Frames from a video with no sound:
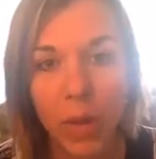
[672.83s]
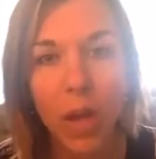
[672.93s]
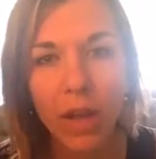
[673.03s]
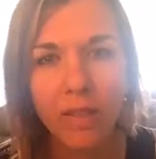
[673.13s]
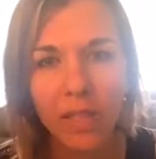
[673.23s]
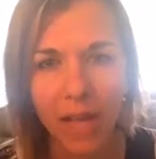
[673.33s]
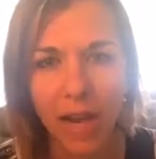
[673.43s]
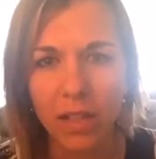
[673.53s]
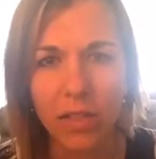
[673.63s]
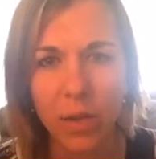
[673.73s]
We all have
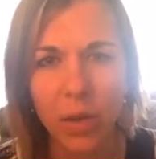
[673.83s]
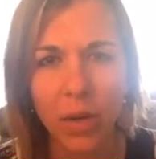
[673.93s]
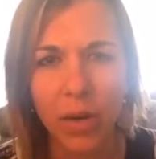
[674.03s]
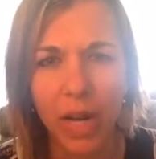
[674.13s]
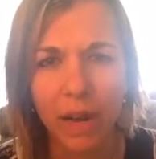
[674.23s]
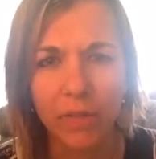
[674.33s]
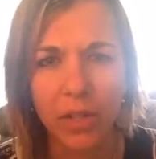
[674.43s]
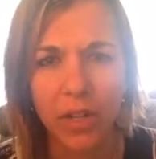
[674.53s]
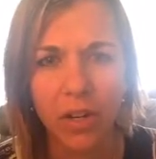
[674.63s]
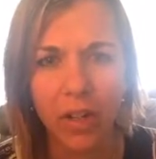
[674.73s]
desires that we're going
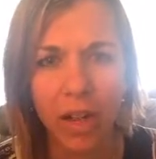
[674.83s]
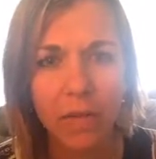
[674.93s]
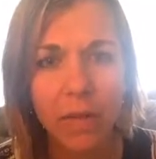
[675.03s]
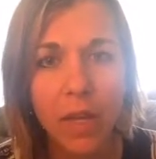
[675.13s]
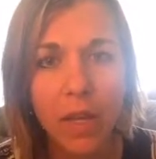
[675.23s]
after in our life.